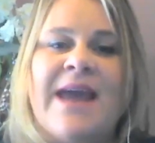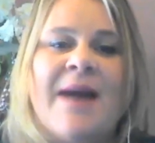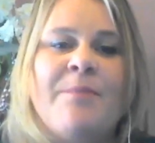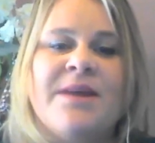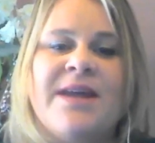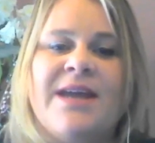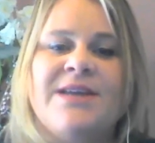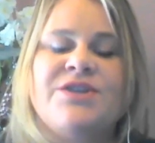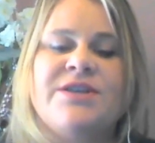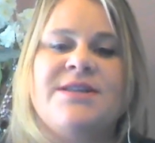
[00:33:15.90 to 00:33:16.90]

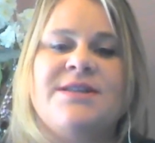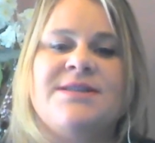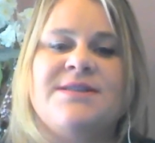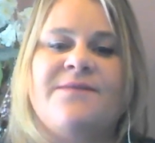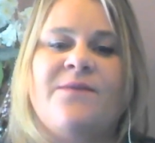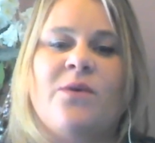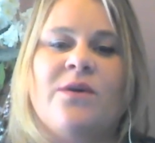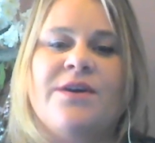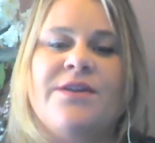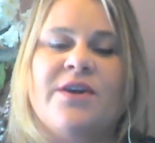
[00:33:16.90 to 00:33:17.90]
applications
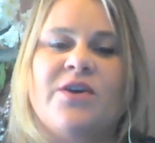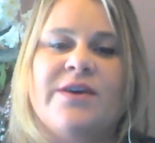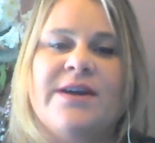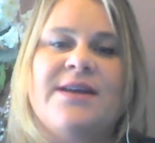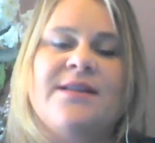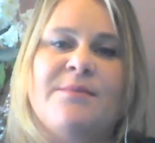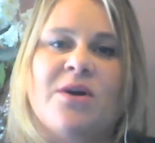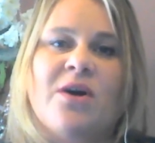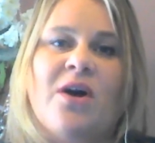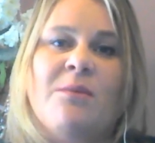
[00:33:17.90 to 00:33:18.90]
for the curriculum
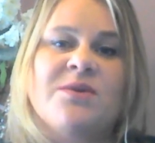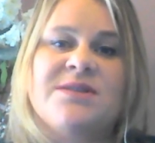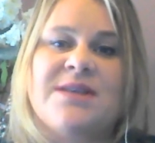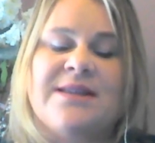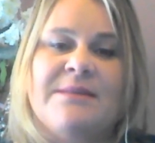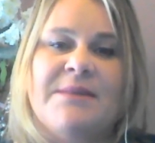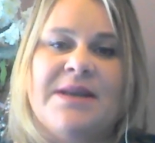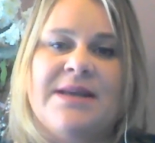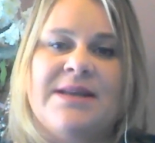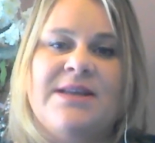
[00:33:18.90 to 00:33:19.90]
are almost
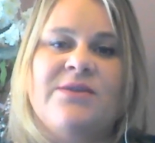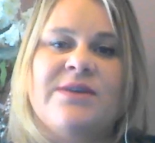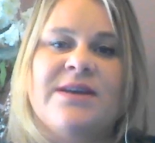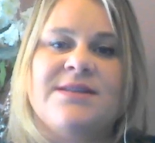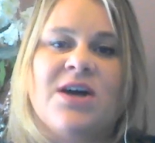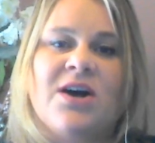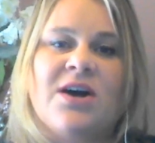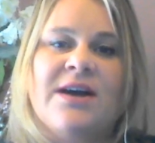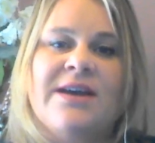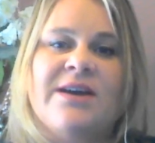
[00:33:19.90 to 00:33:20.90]
unlimited. You can
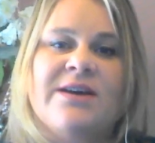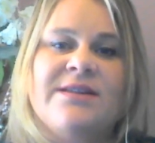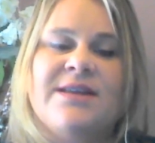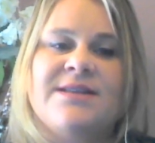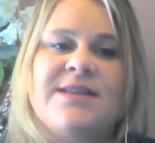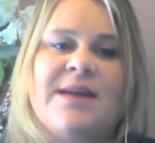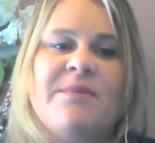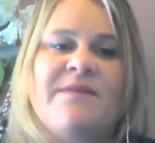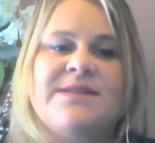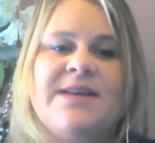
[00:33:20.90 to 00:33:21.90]
tie this
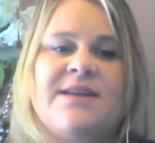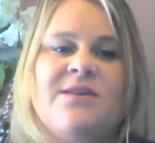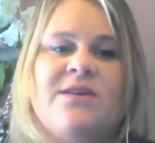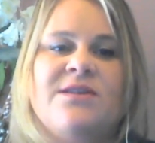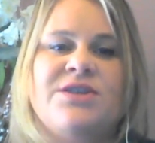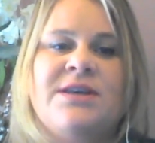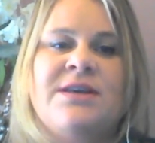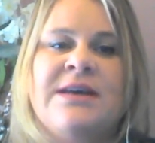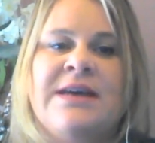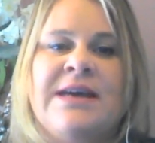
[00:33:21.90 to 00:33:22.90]
type of a
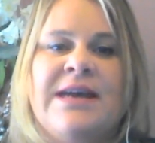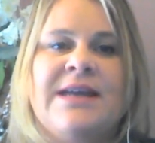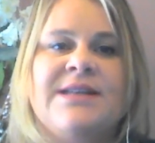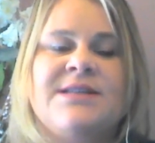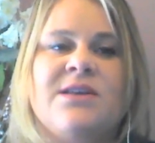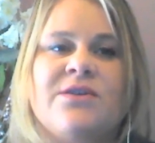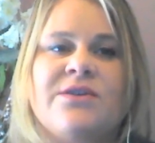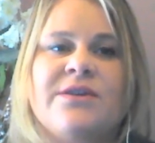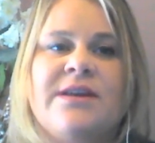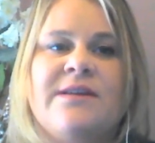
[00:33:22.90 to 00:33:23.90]
technology into
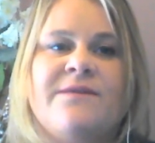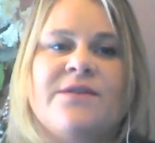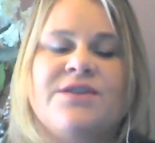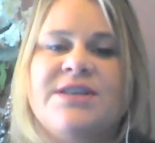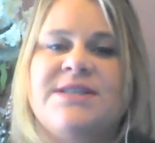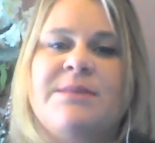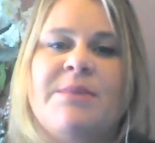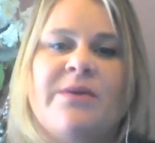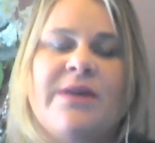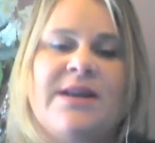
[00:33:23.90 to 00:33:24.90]
learning for just
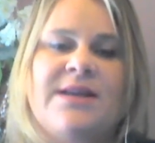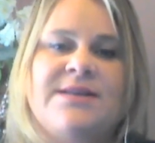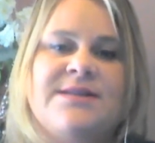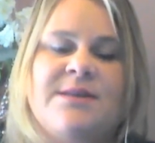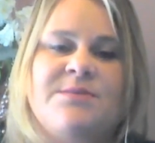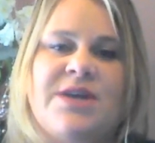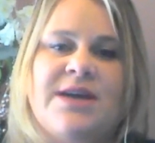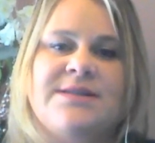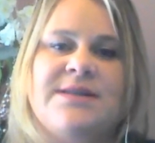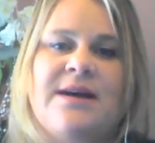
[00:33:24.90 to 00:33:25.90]
about any subject,